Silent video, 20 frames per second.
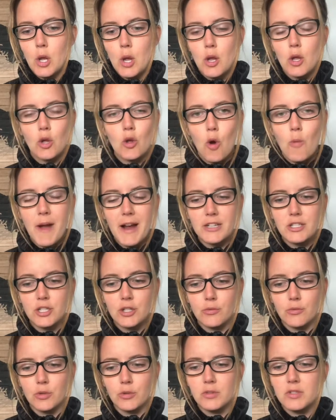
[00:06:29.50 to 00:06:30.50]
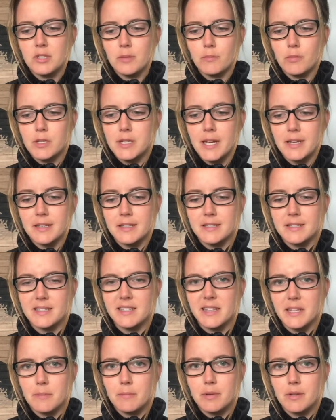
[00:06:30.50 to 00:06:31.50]
"Go back to your roost and pretend to
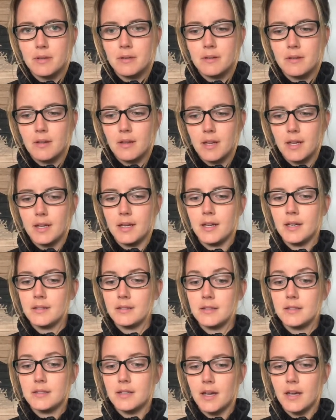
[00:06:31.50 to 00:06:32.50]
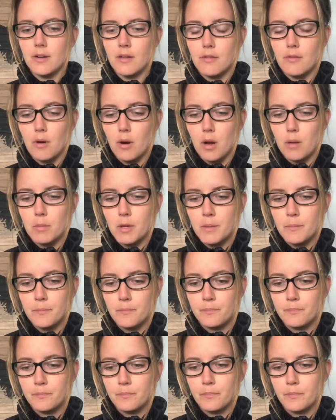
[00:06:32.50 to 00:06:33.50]
sleep," he hissed at Throb.
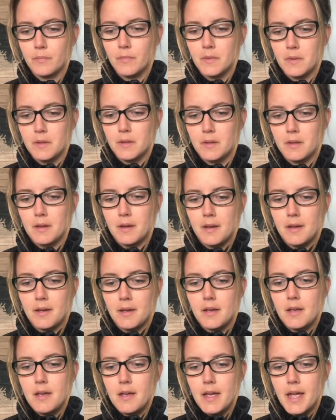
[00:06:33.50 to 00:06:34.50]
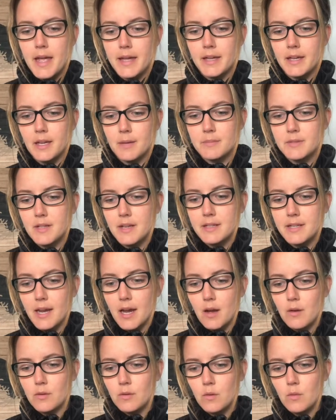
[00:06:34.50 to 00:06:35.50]
Hanging upside
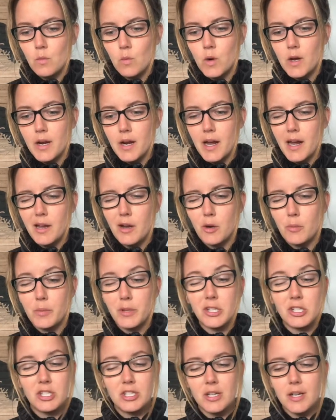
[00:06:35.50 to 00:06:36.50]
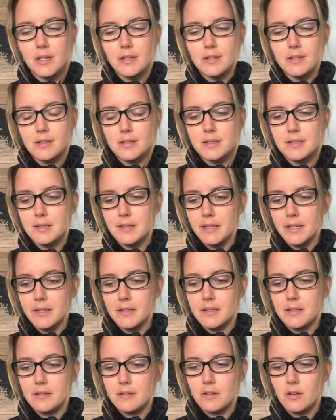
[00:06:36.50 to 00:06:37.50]
down, one eye open just a slit,
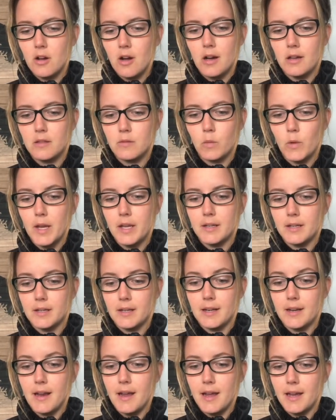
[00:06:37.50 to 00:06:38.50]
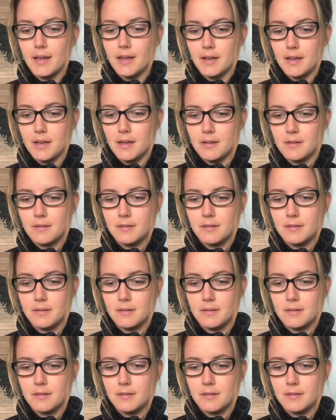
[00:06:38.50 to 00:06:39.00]
Goth waited in agony.